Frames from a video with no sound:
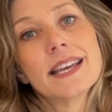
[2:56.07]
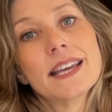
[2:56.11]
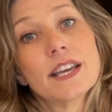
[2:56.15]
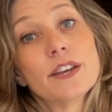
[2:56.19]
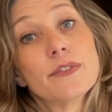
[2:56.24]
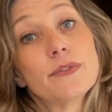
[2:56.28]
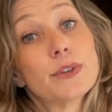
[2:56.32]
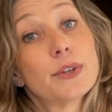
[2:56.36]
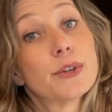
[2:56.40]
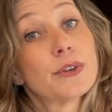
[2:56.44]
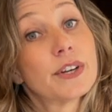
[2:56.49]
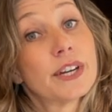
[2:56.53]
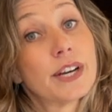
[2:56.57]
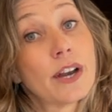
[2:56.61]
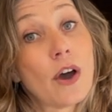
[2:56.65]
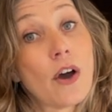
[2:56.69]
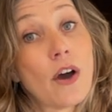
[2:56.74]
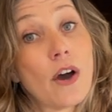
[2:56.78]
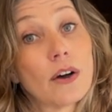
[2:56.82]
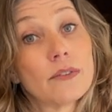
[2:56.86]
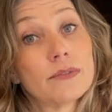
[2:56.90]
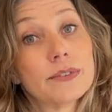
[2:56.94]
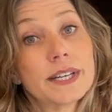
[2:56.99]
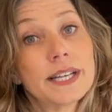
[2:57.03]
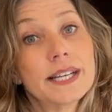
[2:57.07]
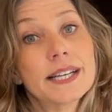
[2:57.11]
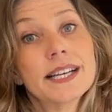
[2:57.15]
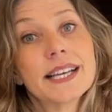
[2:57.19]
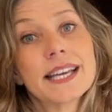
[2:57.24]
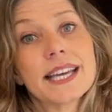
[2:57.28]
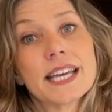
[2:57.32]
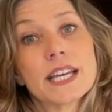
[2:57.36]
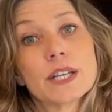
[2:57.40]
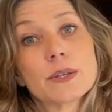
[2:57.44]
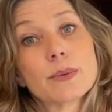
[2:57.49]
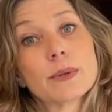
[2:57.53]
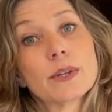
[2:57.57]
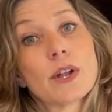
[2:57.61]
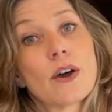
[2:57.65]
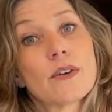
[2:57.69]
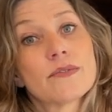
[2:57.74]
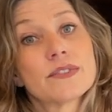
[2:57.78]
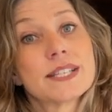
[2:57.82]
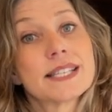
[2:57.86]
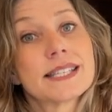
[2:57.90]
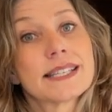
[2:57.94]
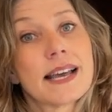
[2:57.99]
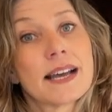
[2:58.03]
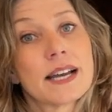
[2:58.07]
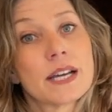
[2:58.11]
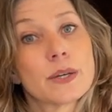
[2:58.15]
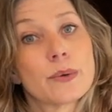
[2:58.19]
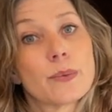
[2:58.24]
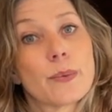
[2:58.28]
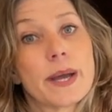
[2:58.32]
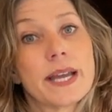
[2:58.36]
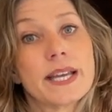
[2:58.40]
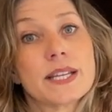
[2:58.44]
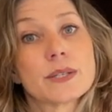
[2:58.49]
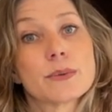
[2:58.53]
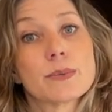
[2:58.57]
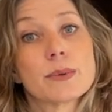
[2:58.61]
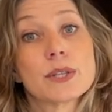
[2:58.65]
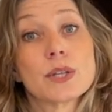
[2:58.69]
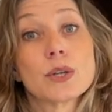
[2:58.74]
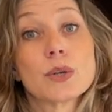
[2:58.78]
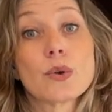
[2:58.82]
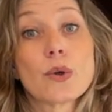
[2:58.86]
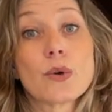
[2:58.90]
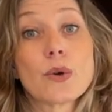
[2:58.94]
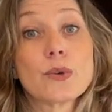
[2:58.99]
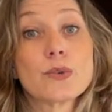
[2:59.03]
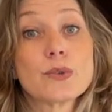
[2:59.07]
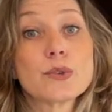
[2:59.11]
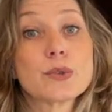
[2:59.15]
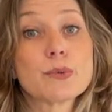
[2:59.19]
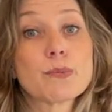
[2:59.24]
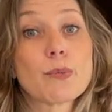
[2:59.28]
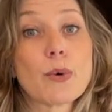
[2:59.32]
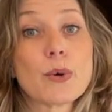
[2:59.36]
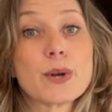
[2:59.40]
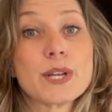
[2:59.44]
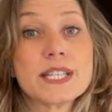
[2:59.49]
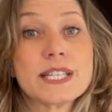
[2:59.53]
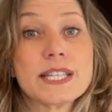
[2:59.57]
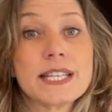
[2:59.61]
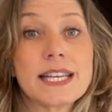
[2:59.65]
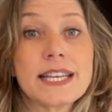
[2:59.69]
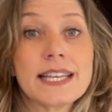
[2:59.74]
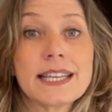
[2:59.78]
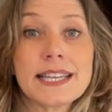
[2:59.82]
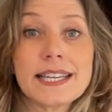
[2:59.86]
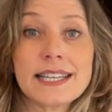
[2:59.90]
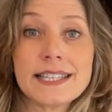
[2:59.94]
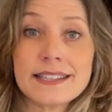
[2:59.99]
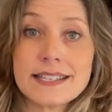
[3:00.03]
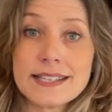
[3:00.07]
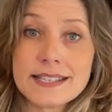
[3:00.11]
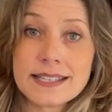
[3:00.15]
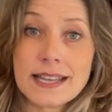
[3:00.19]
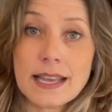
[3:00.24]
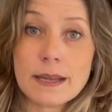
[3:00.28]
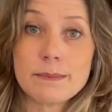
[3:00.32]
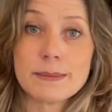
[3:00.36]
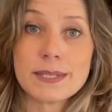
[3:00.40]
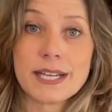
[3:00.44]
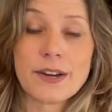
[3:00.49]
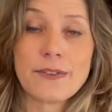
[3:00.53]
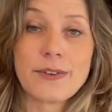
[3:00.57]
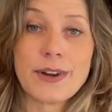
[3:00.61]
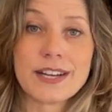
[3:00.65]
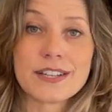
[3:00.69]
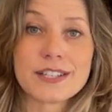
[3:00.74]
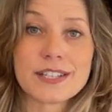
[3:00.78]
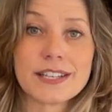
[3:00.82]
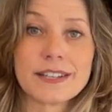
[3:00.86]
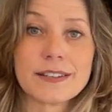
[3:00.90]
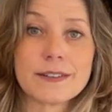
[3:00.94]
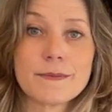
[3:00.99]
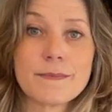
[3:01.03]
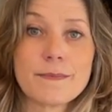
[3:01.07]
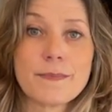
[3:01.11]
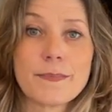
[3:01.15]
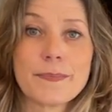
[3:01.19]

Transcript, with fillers: If you're in a hover, it will hover sideways with the nose pointing in the same direction.